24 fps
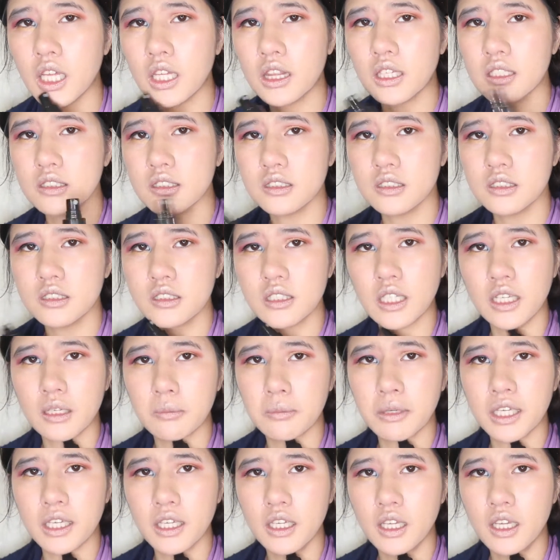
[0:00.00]
It doesn't sting
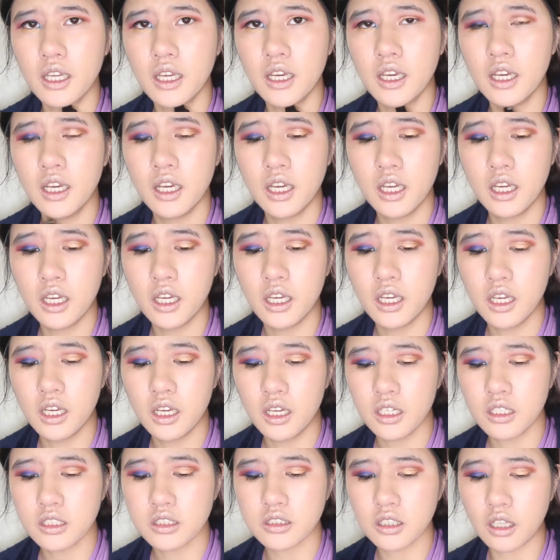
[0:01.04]
me,
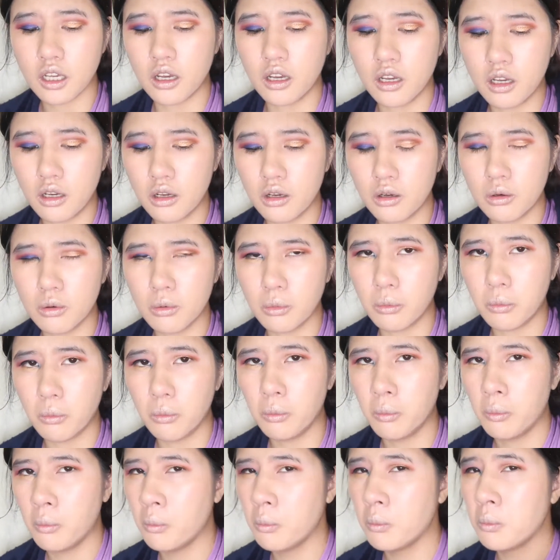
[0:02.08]
so.
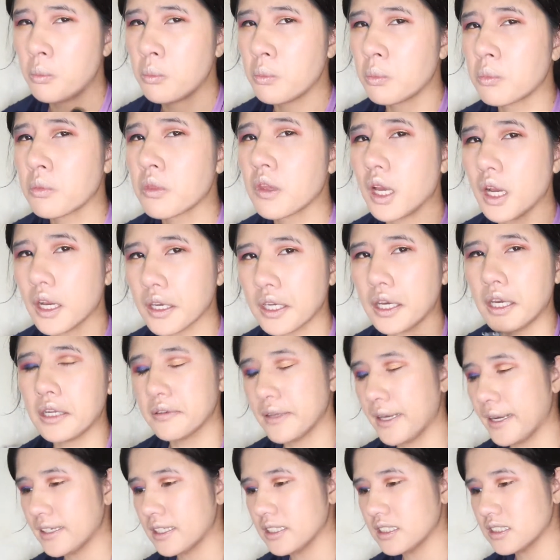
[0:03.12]
Again,
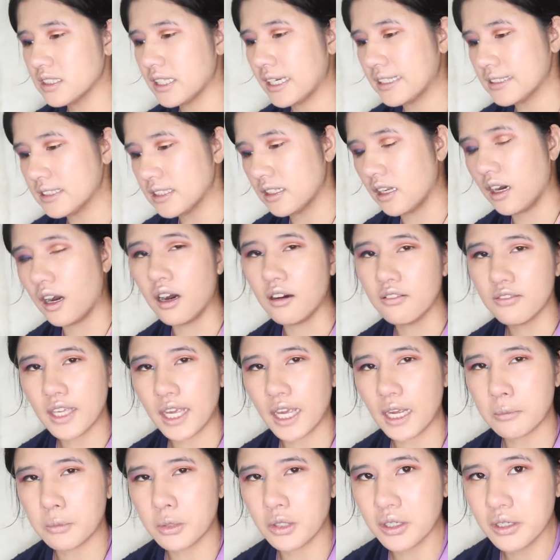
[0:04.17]
I need to test it off
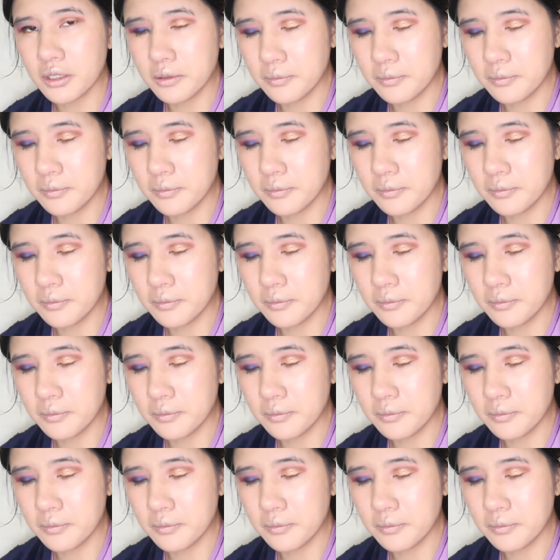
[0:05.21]
camera.